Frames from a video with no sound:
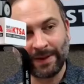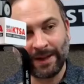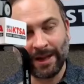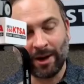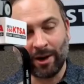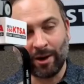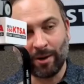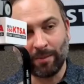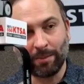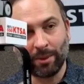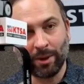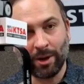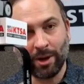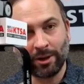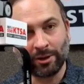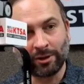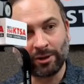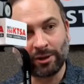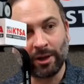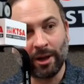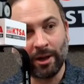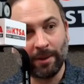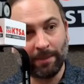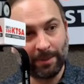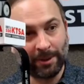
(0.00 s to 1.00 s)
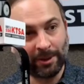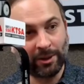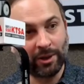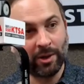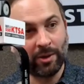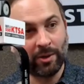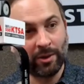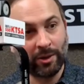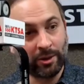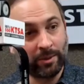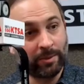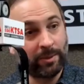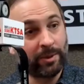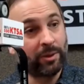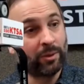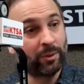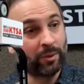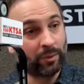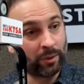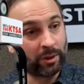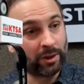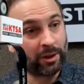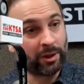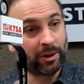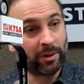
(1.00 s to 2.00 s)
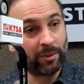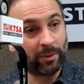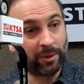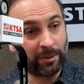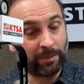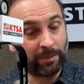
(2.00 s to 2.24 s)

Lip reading: Yeah, our blog's up and going. You've been doing really good with